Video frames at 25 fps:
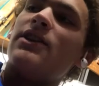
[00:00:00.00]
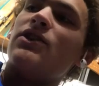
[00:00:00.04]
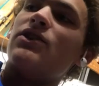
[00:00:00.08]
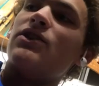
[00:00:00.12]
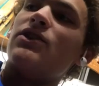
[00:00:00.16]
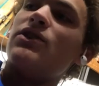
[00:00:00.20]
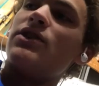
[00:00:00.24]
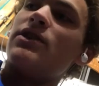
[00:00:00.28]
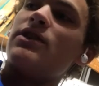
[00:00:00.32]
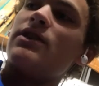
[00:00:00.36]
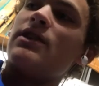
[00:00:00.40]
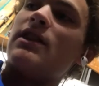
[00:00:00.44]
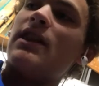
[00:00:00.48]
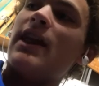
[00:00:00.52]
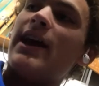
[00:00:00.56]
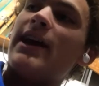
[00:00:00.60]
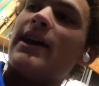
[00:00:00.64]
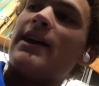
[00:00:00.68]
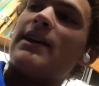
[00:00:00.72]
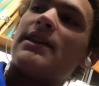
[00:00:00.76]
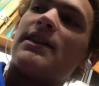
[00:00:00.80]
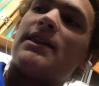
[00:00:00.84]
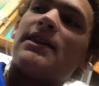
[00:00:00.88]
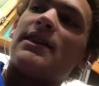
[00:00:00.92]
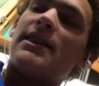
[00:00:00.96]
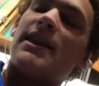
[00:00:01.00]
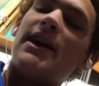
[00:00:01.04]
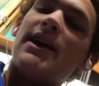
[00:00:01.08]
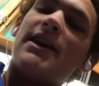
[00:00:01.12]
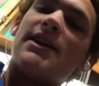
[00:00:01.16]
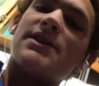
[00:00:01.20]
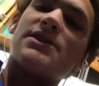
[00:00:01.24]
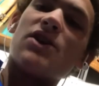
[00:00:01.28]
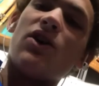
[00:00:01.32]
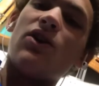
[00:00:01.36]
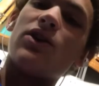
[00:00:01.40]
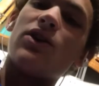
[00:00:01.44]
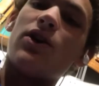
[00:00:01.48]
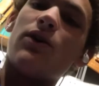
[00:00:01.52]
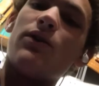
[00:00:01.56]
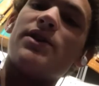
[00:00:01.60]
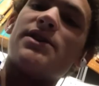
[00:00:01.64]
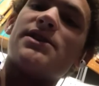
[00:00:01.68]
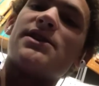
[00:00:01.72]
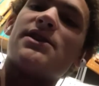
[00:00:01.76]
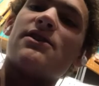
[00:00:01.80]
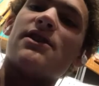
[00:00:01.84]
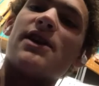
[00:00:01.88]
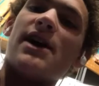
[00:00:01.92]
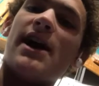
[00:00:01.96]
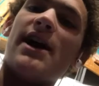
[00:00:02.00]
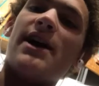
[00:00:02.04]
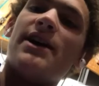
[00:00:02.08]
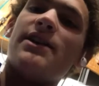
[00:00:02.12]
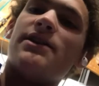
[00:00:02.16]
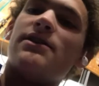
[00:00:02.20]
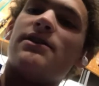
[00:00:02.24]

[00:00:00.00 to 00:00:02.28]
you like think it's all going to your head,